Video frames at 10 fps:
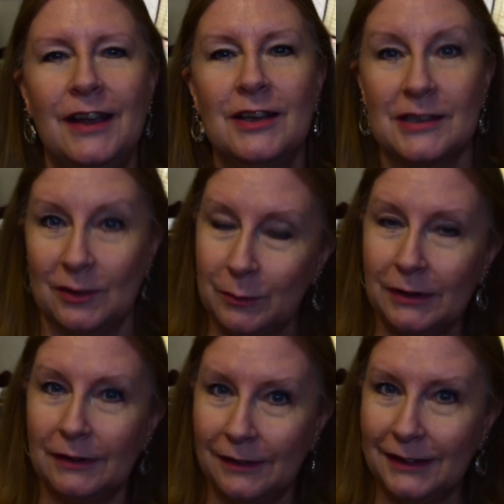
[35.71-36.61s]
So I'm
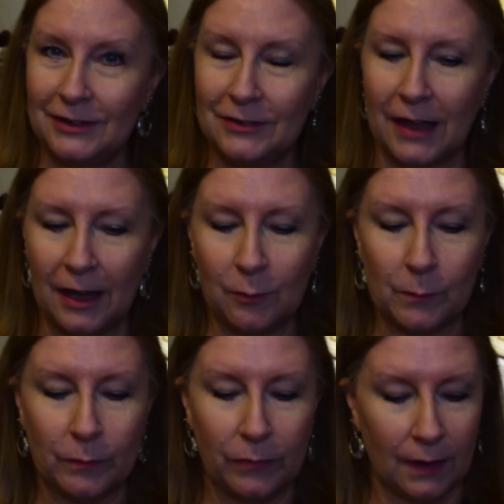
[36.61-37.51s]
going to go ahead and do that.
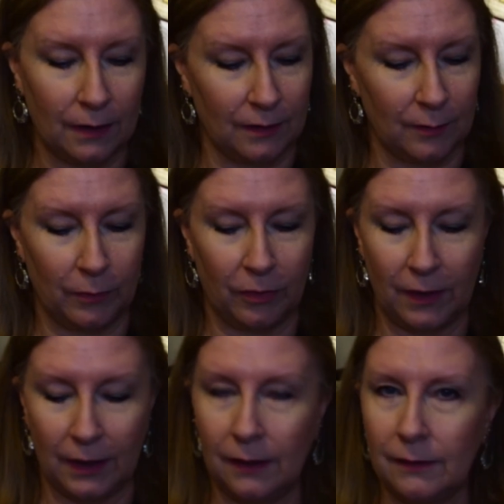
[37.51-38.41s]
The
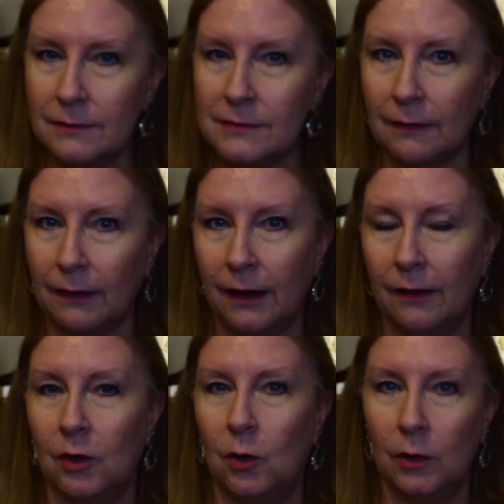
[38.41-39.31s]
thing is, I
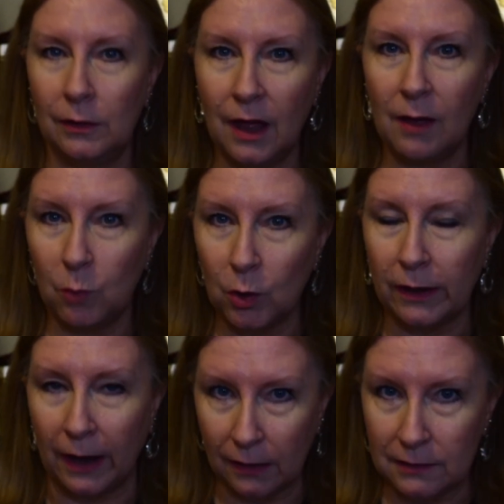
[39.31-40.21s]
have a whole lot more
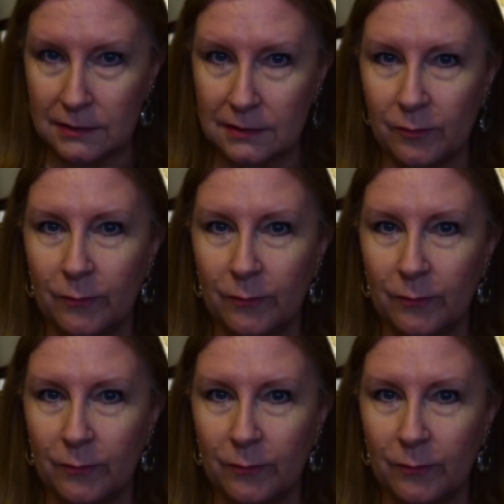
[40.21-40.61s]
decks